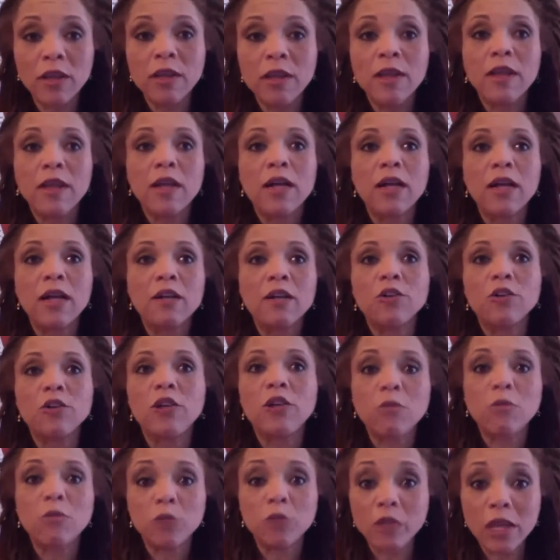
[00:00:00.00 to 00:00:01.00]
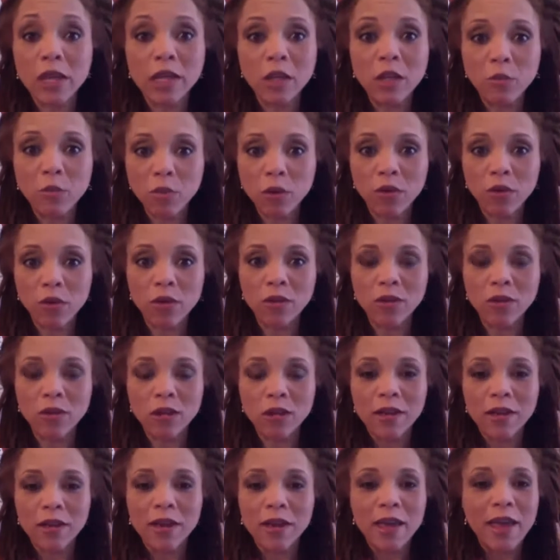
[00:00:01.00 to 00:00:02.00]
Her name was Annie Pearl.
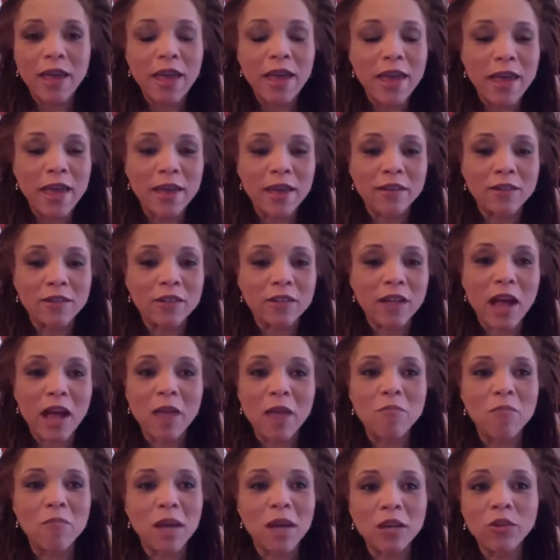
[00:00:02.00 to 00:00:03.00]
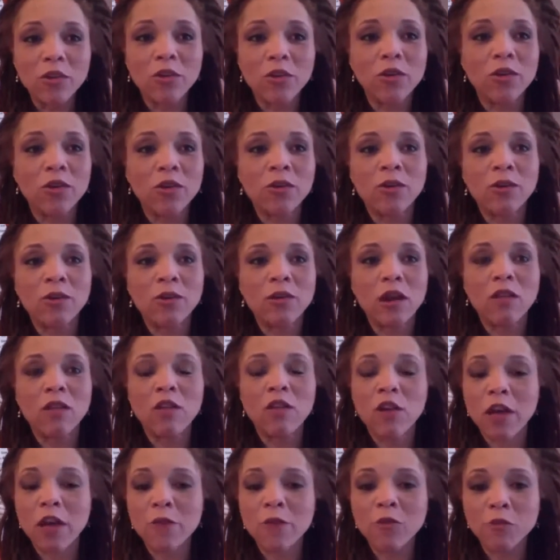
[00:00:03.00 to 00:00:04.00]
And I met her not
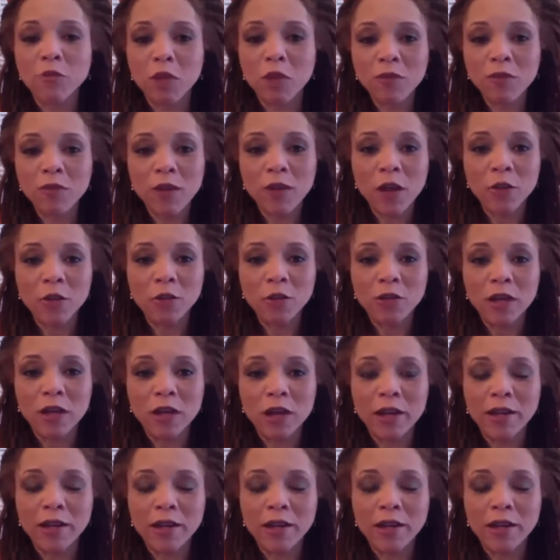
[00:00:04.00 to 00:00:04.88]
long after my father died,